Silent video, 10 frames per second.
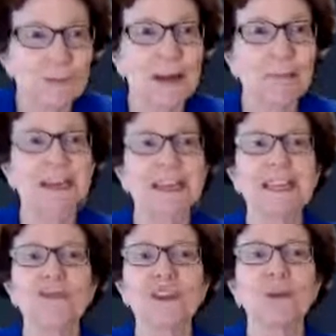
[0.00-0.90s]
may be at
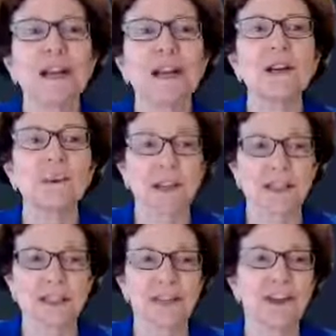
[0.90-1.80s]
even greater
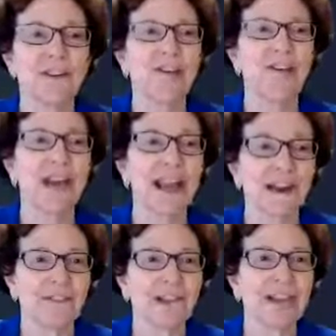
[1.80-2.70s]
risk for
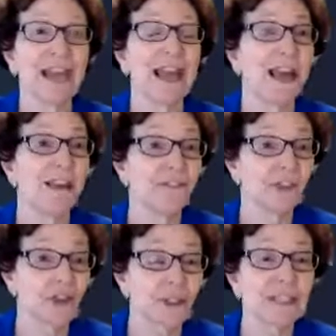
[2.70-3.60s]
having
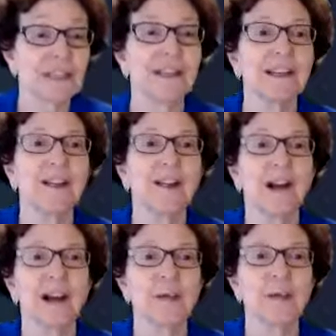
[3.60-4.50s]
adverse
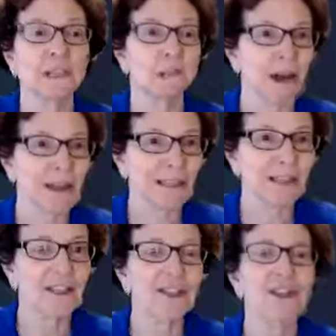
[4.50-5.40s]

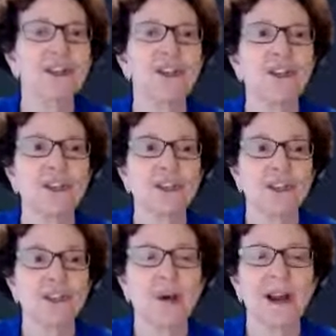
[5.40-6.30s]
responses
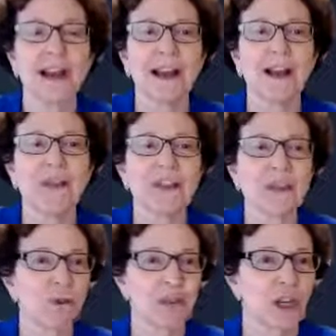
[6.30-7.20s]
to these
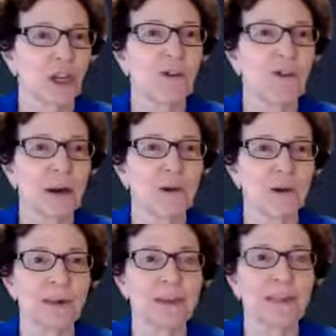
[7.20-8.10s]
particular viral
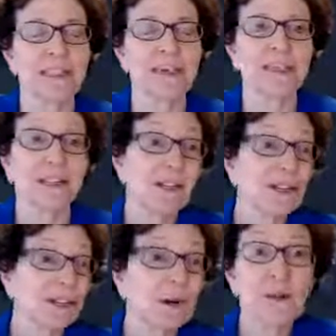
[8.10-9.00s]
organisms.
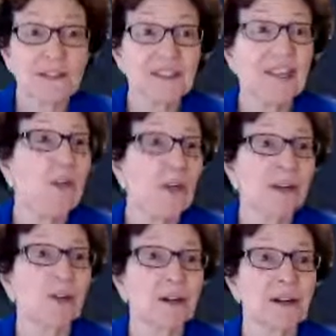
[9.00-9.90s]
So we'll have to get more
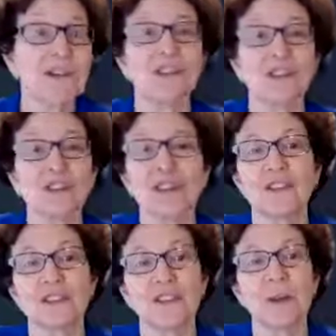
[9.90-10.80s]
experience
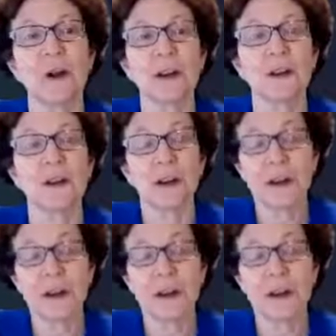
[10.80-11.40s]
and see whether